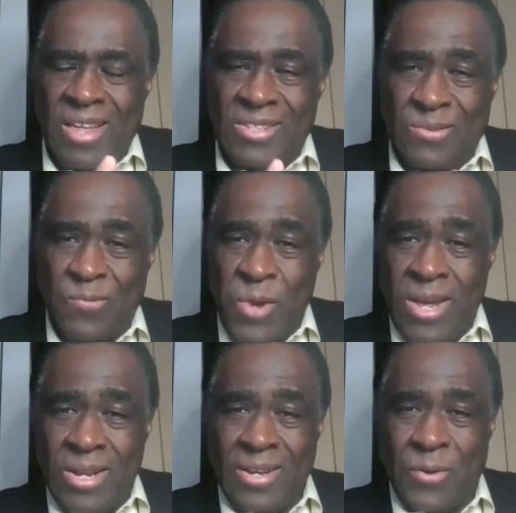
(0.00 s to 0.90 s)
It's
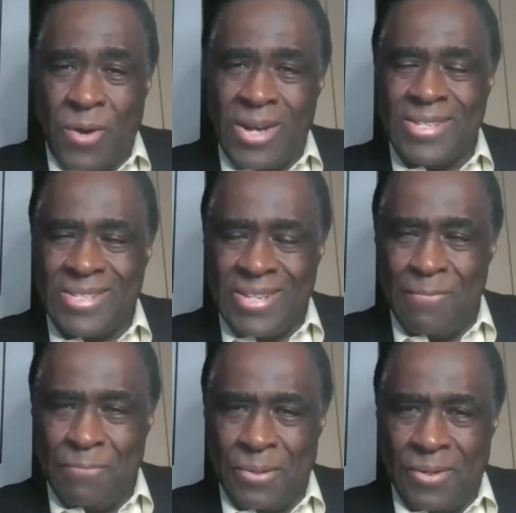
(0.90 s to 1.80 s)
really quite
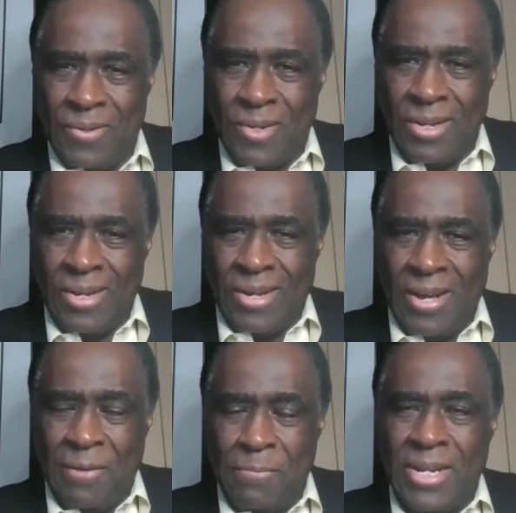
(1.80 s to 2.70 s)
simple.
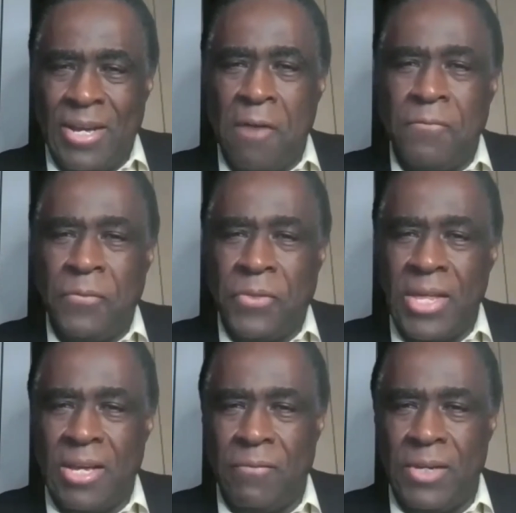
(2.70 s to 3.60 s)
Um, and I often
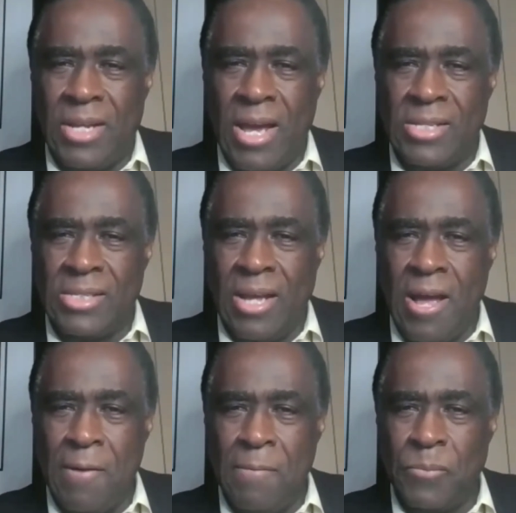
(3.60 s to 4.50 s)
think of it as
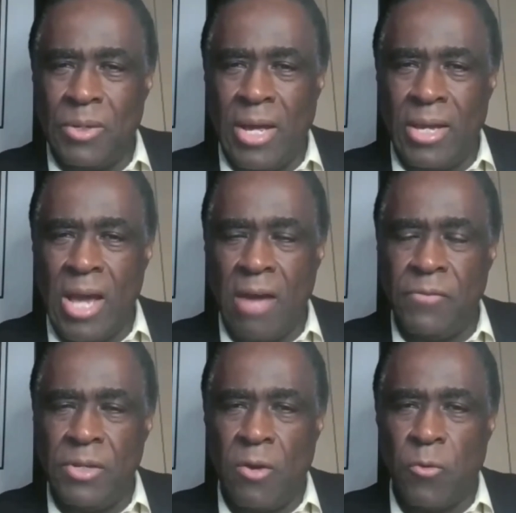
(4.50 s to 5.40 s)
um, like
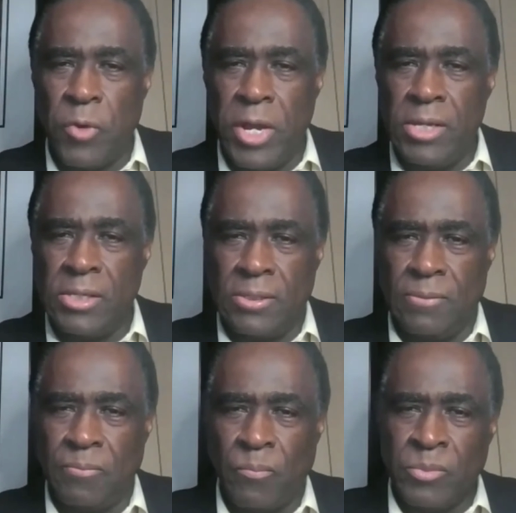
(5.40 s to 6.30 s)
having a
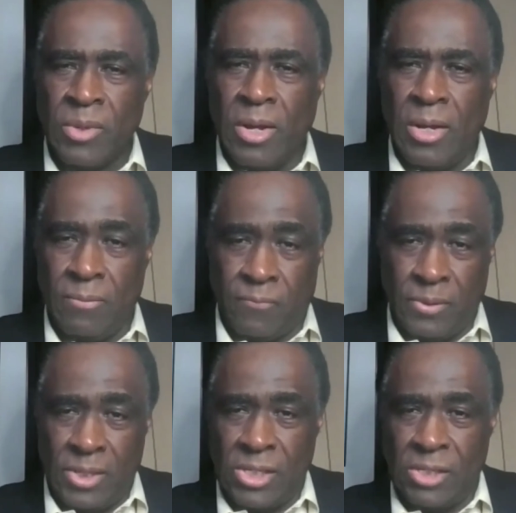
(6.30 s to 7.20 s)
raisin uh,
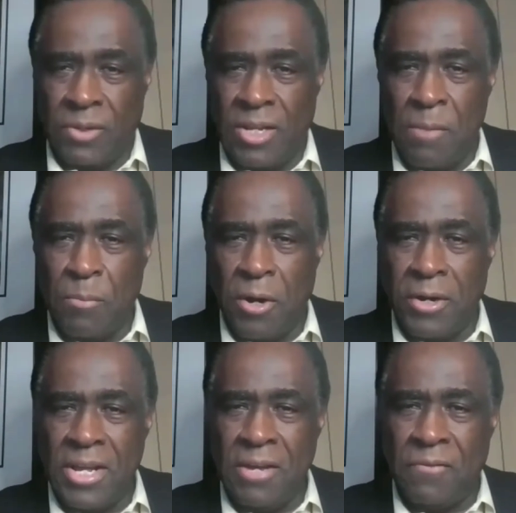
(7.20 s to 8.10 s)
this is for the
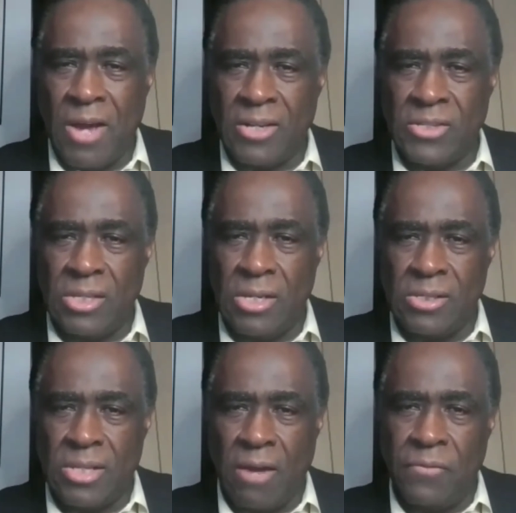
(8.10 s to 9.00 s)
mRNA
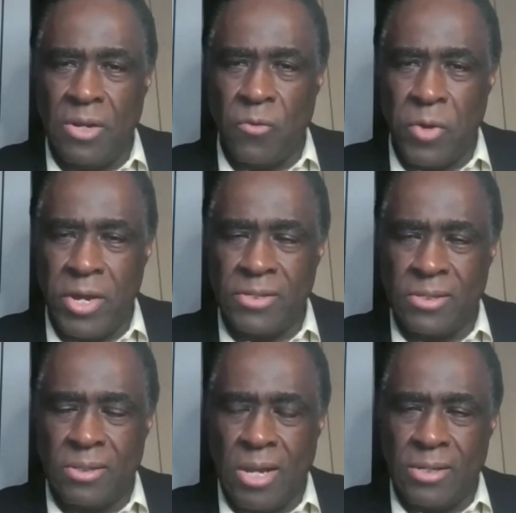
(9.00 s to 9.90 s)
vaccines, having a
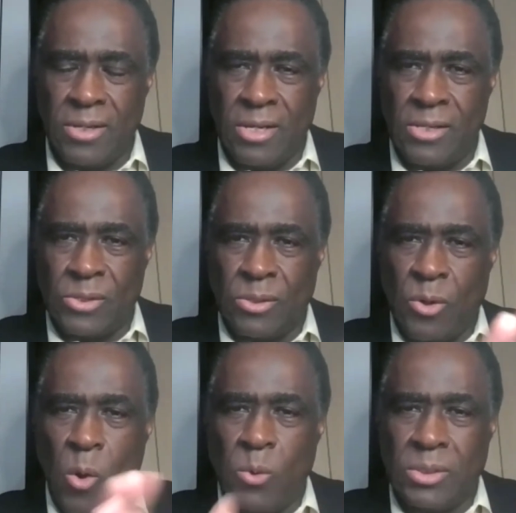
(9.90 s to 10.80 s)
raisin that is
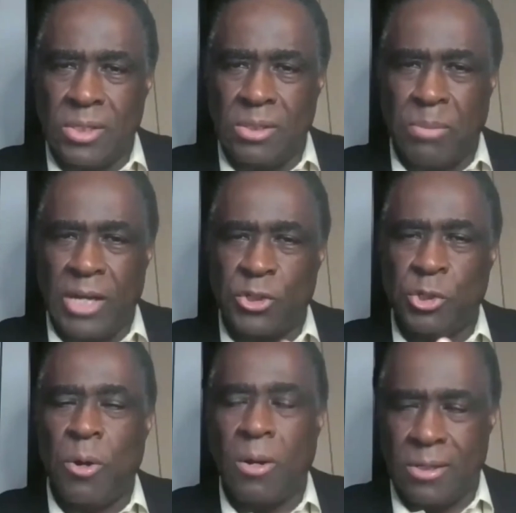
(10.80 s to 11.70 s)
coated by
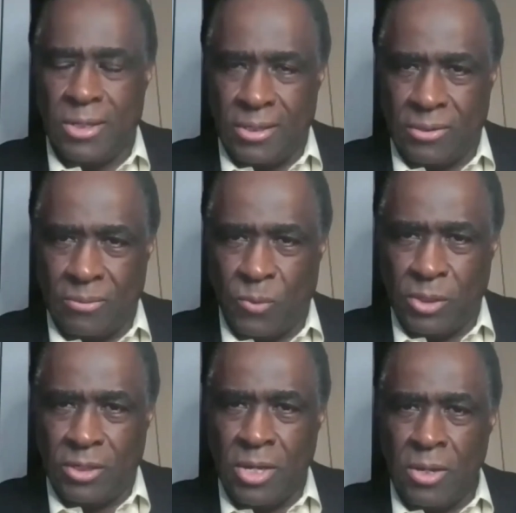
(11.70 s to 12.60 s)
chocolate,
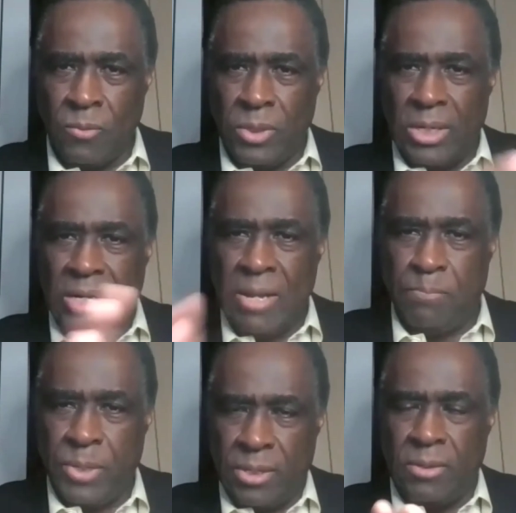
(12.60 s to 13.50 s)
where the, where the
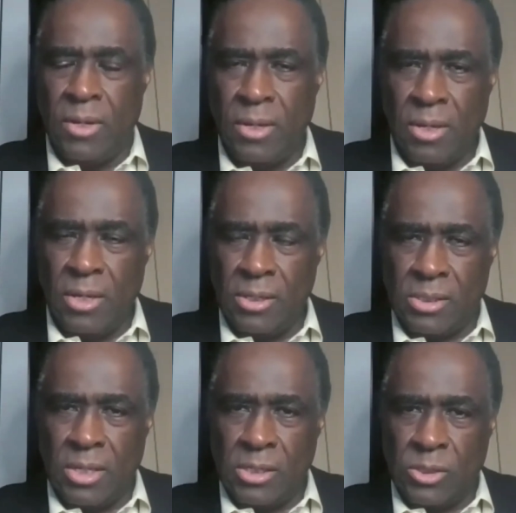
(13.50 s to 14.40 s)
lipid
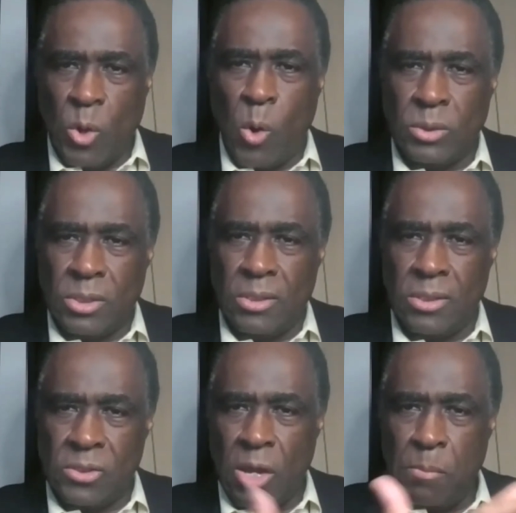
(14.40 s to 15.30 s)
is, is coating
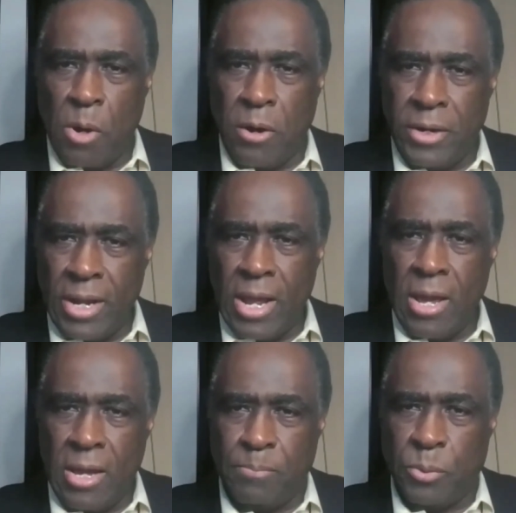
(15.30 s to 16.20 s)
this
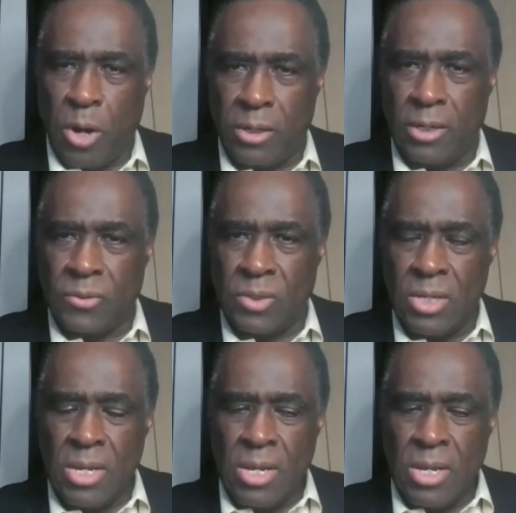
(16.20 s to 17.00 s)
mRNA product.